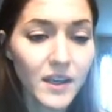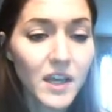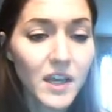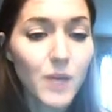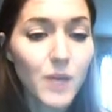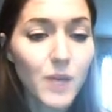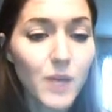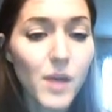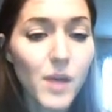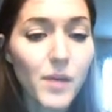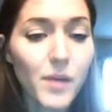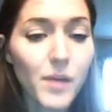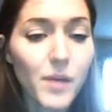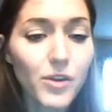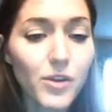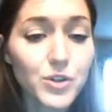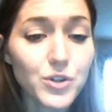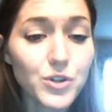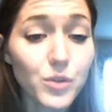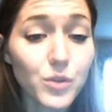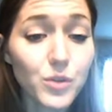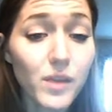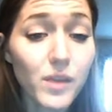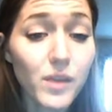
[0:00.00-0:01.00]
My mother
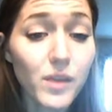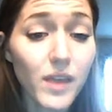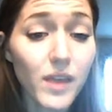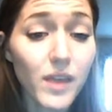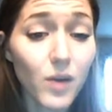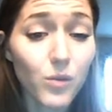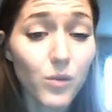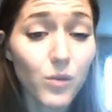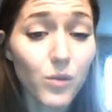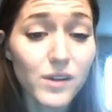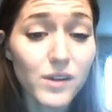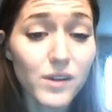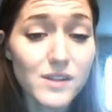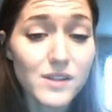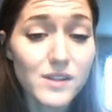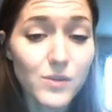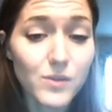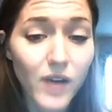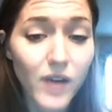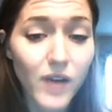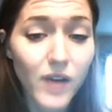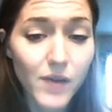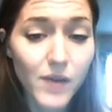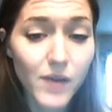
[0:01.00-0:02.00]
told me that once,
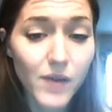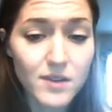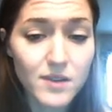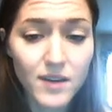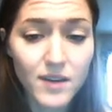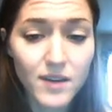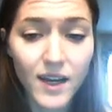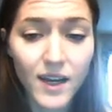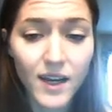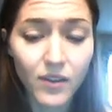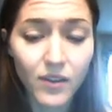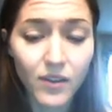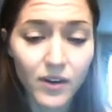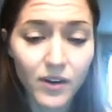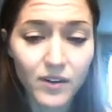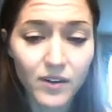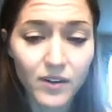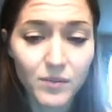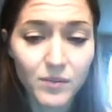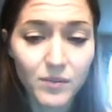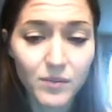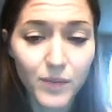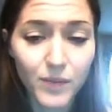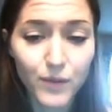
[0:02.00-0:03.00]
when I was a toddler,
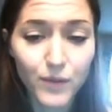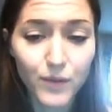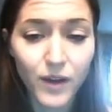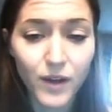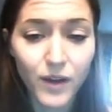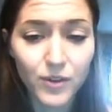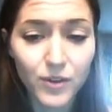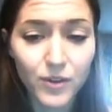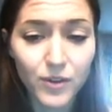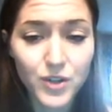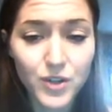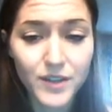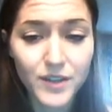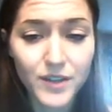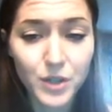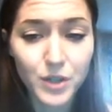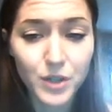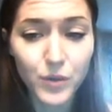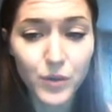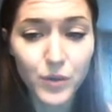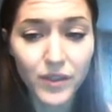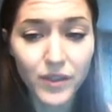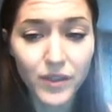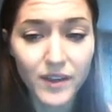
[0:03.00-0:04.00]
my father tried to go
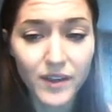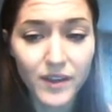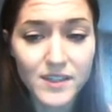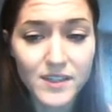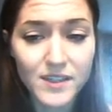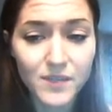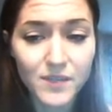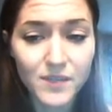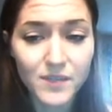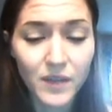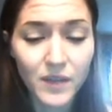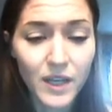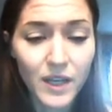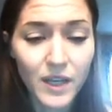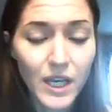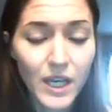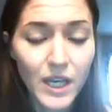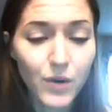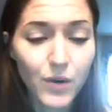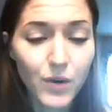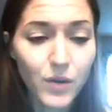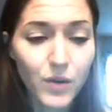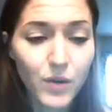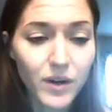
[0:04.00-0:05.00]
with us.
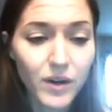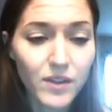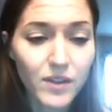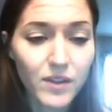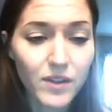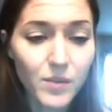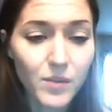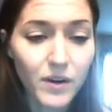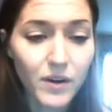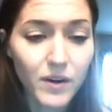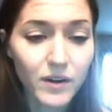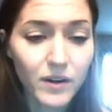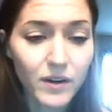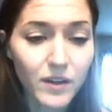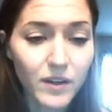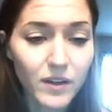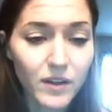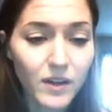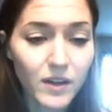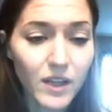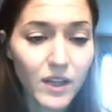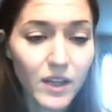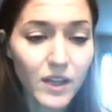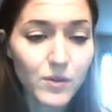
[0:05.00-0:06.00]
We were in the park,
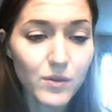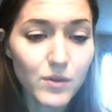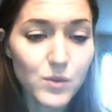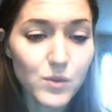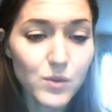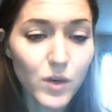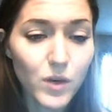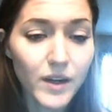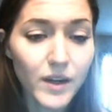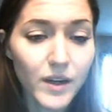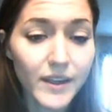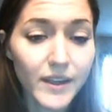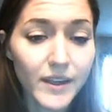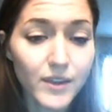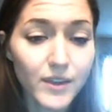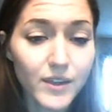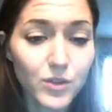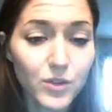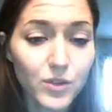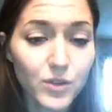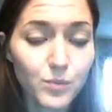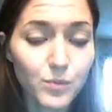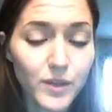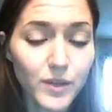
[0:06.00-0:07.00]
and he was walking a
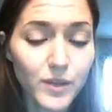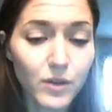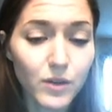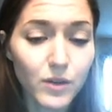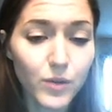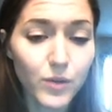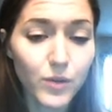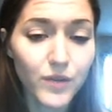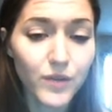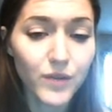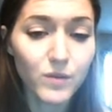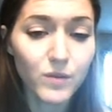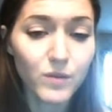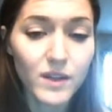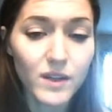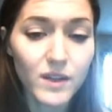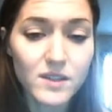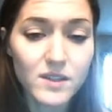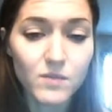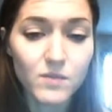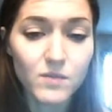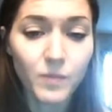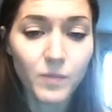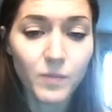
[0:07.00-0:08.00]
good bit away from
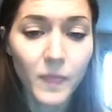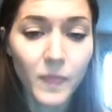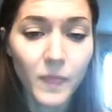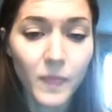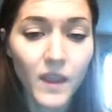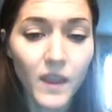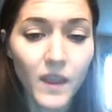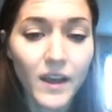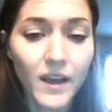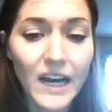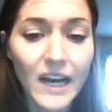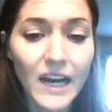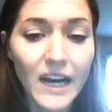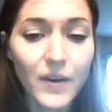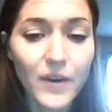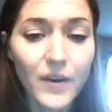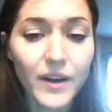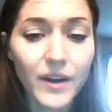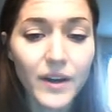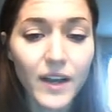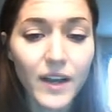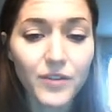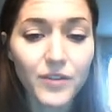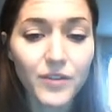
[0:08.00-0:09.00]
us. I ran
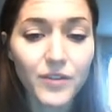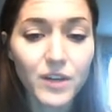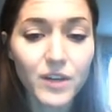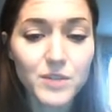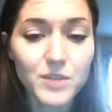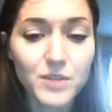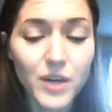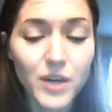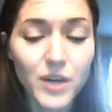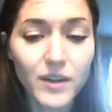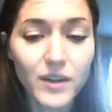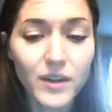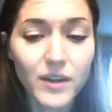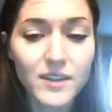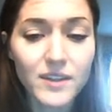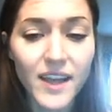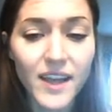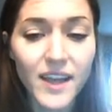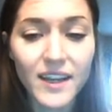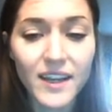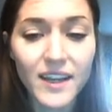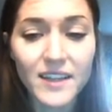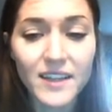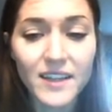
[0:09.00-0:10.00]
after him, shouting,
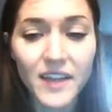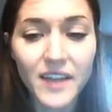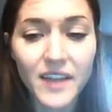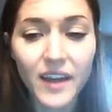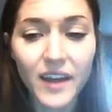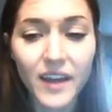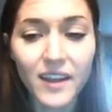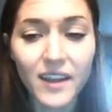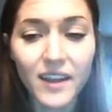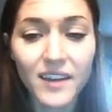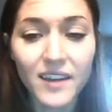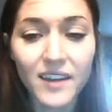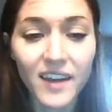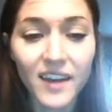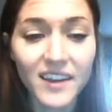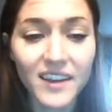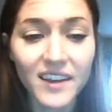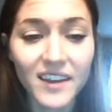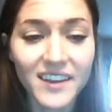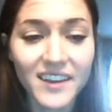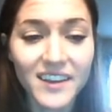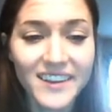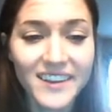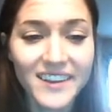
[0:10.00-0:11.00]
"Daddy, Daddy,
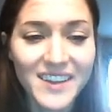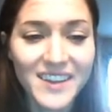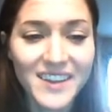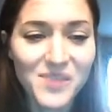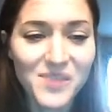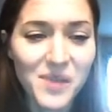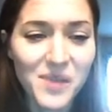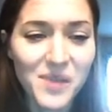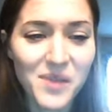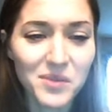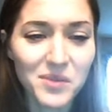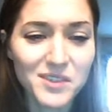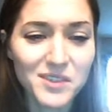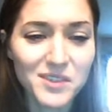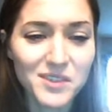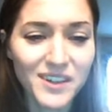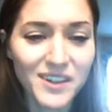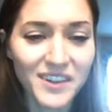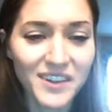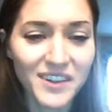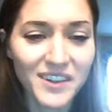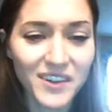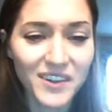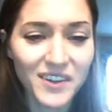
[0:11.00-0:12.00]
Daddy!" People
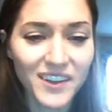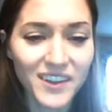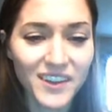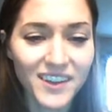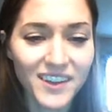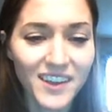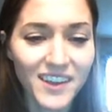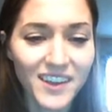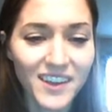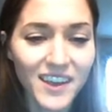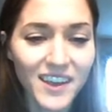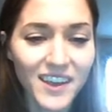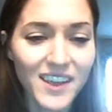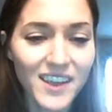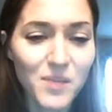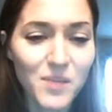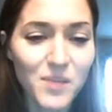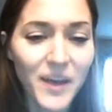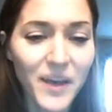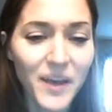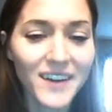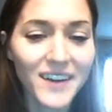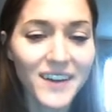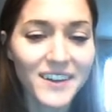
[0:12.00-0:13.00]
started looking. He
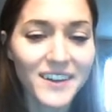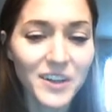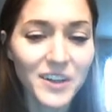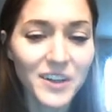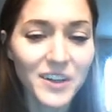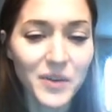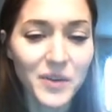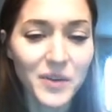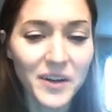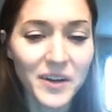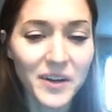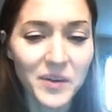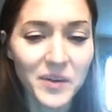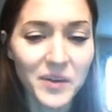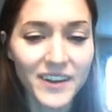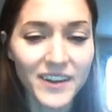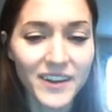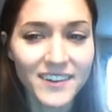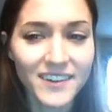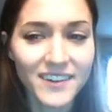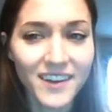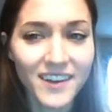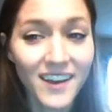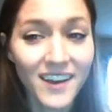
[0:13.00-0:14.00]
panicked and ran away.
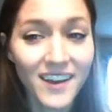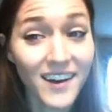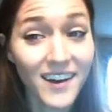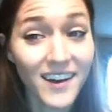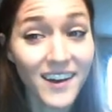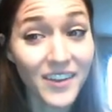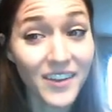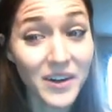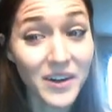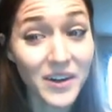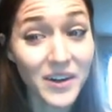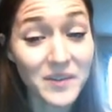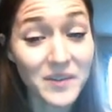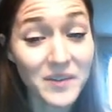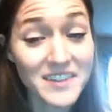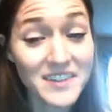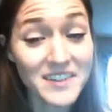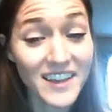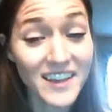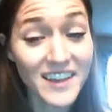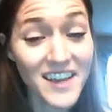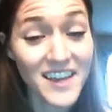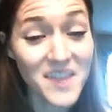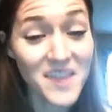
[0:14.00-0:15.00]
I thought it was a
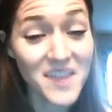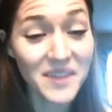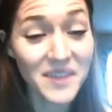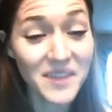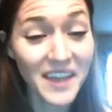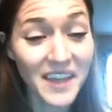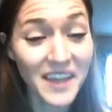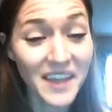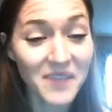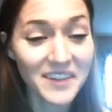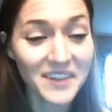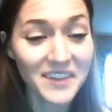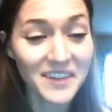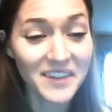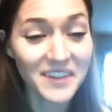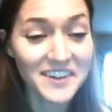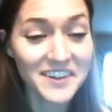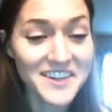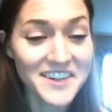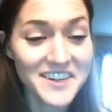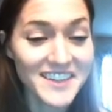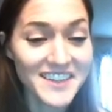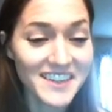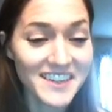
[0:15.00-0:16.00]
game and kept on
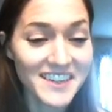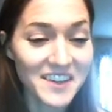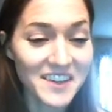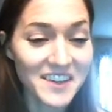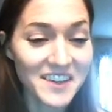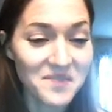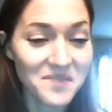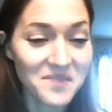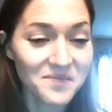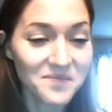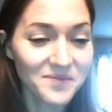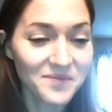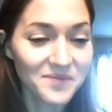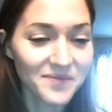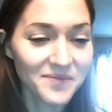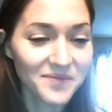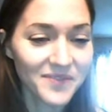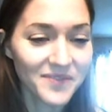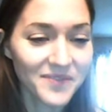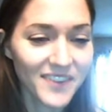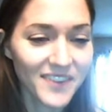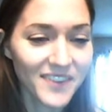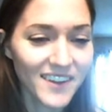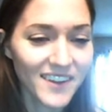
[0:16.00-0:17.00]
chasing him.
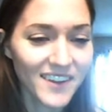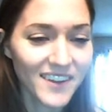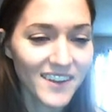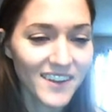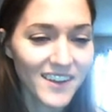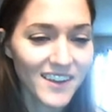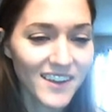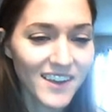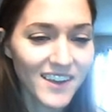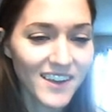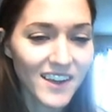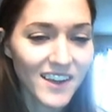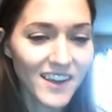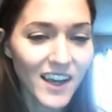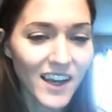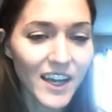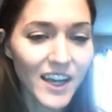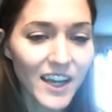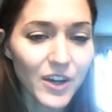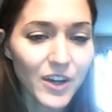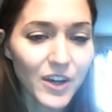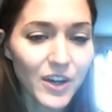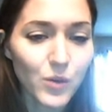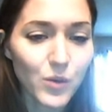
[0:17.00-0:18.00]
I
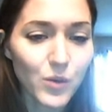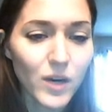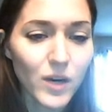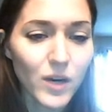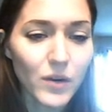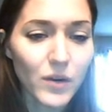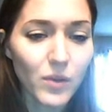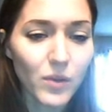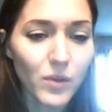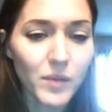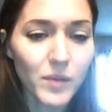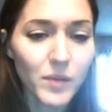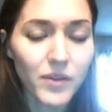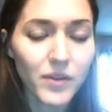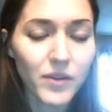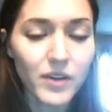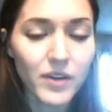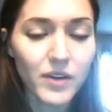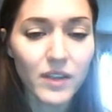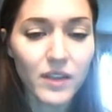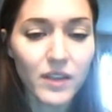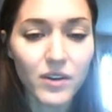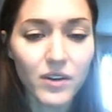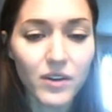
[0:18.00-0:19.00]
couldn't walk with my mother
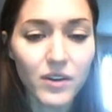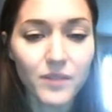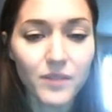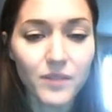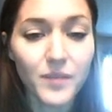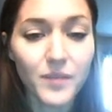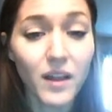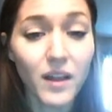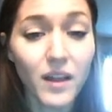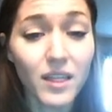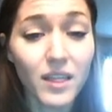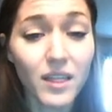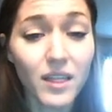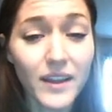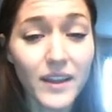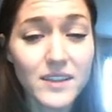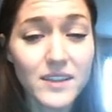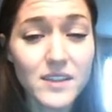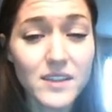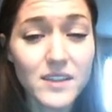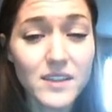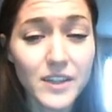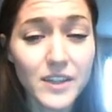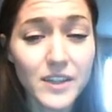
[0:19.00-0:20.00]
either. A
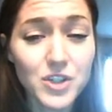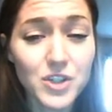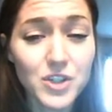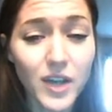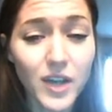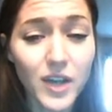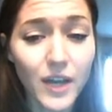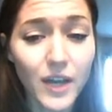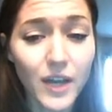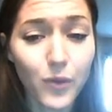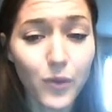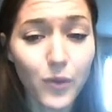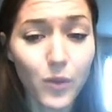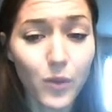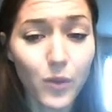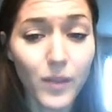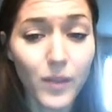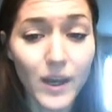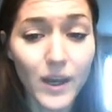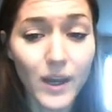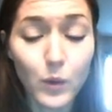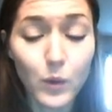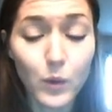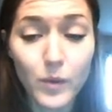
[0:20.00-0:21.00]
light-skinned child with a
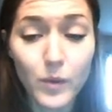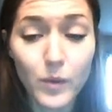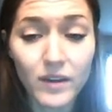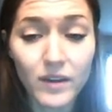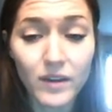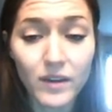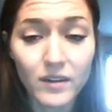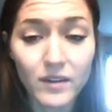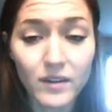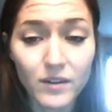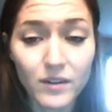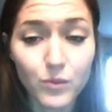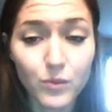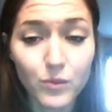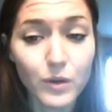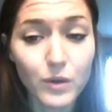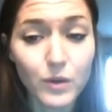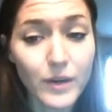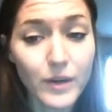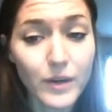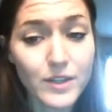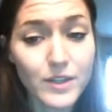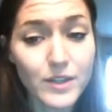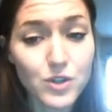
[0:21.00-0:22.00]
black woman would
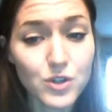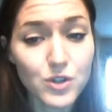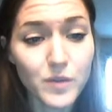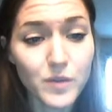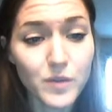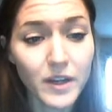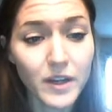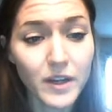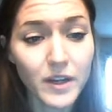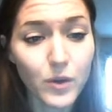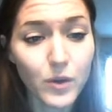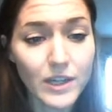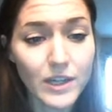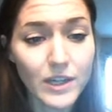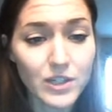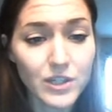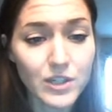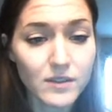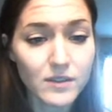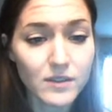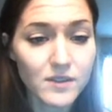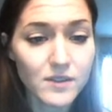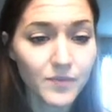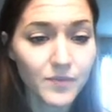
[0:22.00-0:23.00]
raise too many
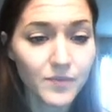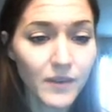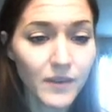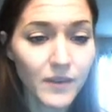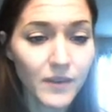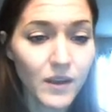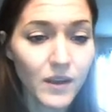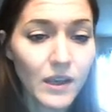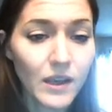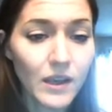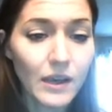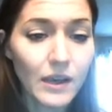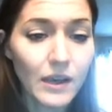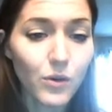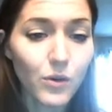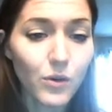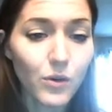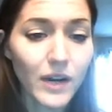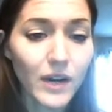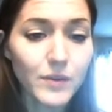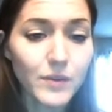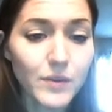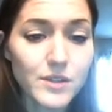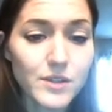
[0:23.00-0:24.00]
questions. When
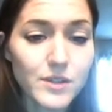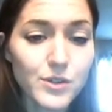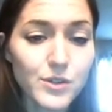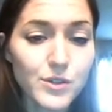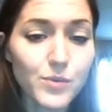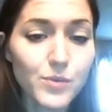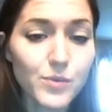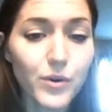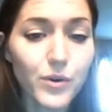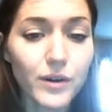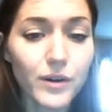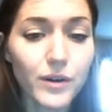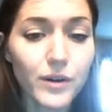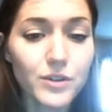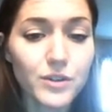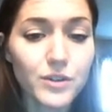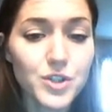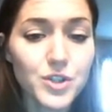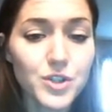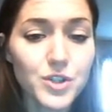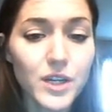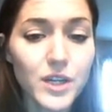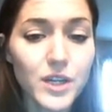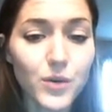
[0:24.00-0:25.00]
I was a newborn,
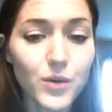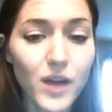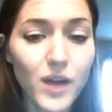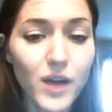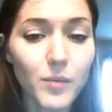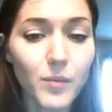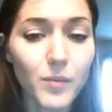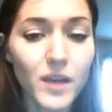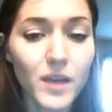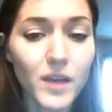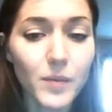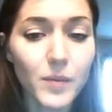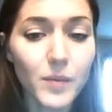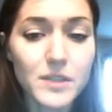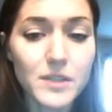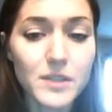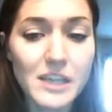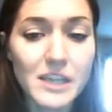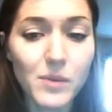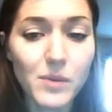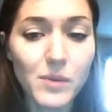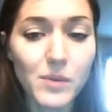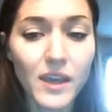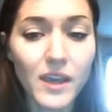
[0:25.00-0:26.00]
she could wrap me up and
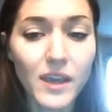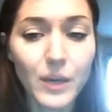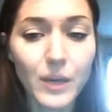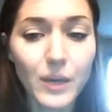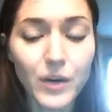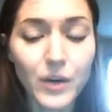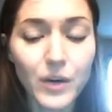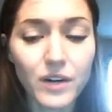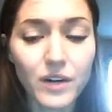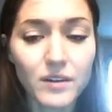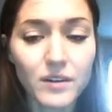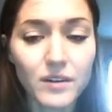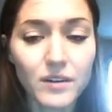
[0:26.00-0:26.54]
take me anywhere.